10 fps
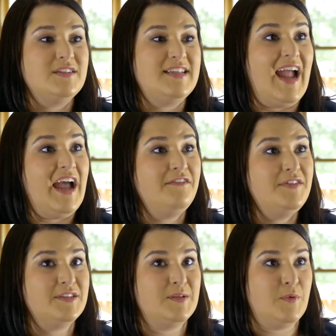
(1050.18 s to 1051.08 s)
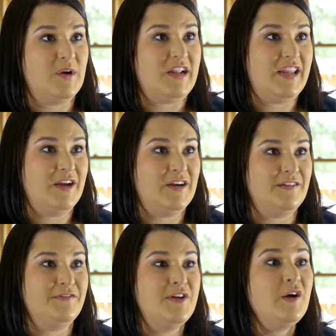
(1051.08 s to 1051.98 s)
to have the support here
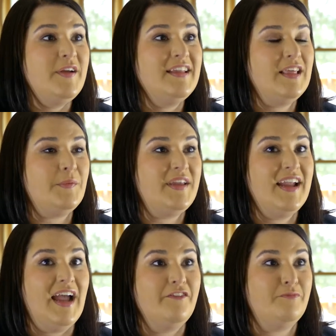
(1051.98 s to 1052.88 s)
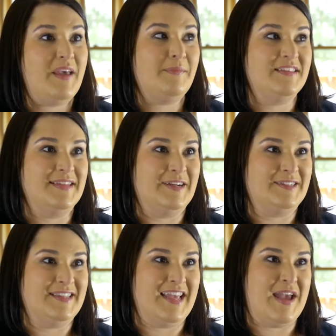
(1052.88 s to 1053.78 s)
of knowing that we have
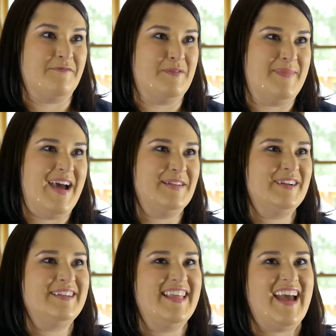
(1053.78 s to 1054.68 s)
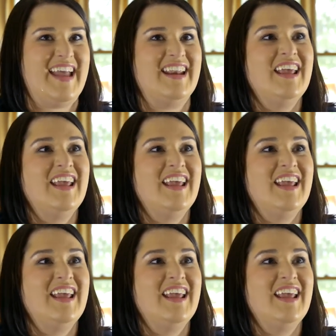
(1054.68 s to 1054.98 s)
babysitters that came from Ballard, that